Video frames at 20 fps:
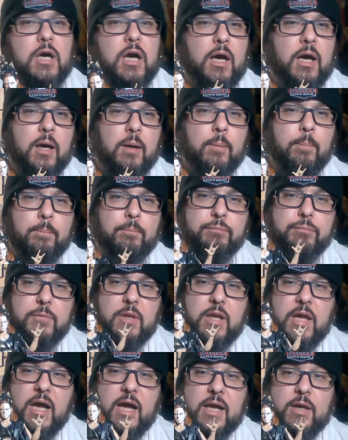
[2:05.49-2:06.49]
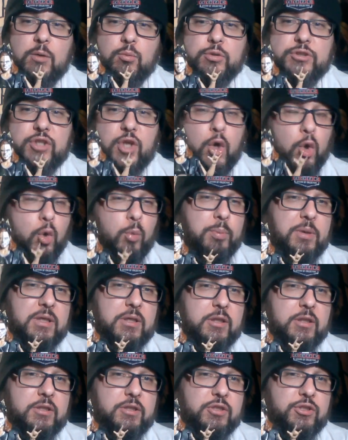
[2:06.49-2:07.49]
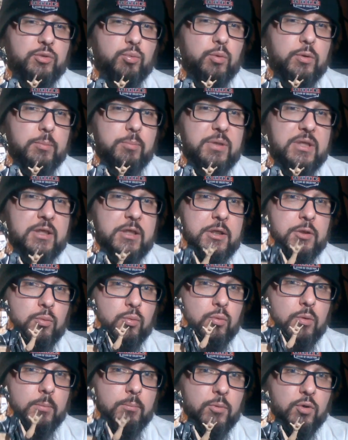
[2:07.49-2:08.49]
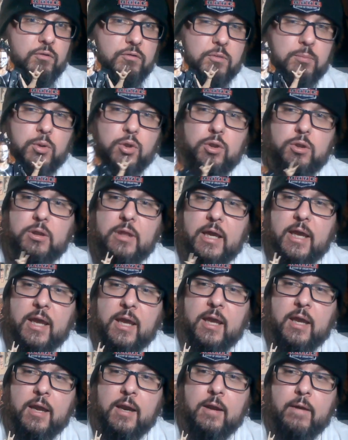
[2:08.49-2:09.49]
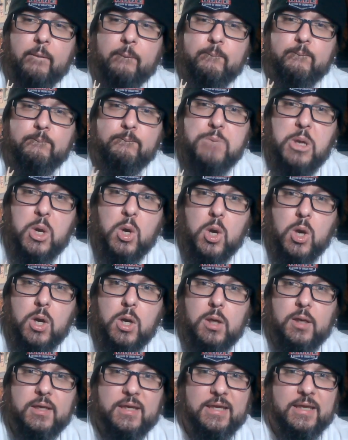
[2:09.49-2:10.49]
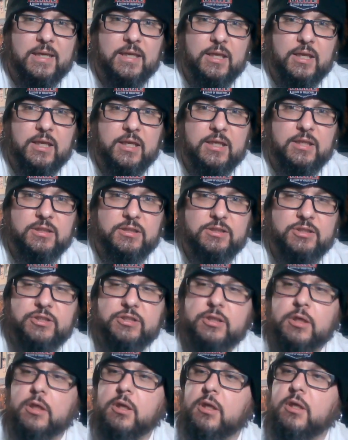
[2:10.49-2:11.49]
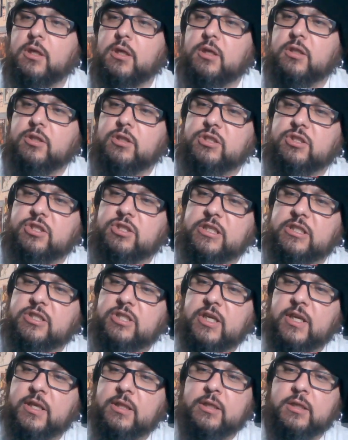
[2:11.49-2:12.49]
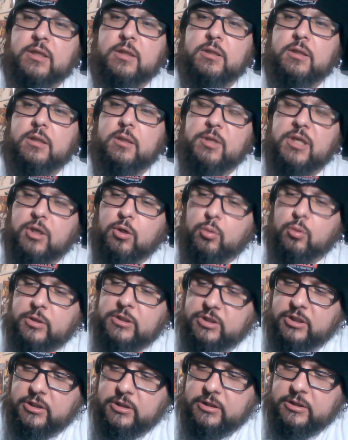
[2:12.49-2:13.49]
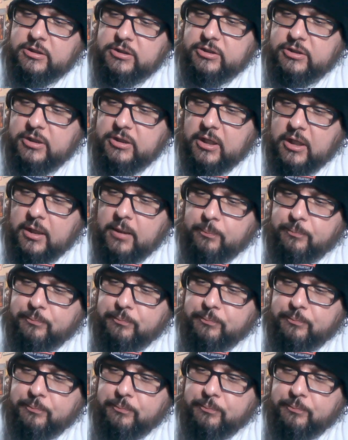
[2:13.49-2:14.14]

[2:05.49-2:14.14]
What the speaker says: I was hoping that this would be removable, and it is. The detailing, let me go into this.